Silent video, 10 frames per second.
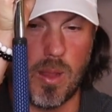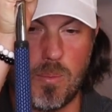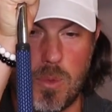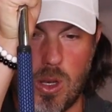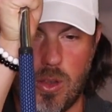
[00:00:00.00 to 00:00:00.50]
the
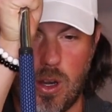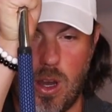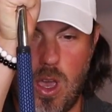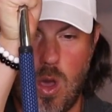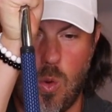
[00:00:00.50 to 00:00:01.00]
middle there.
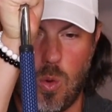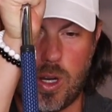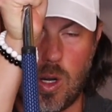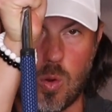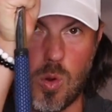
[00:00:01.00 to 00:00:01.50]
We're
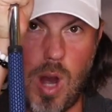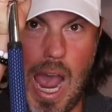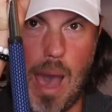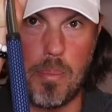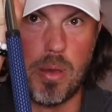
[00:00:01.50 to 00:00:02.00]
going to
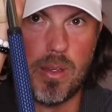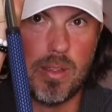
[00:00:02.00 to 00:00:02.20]
wrap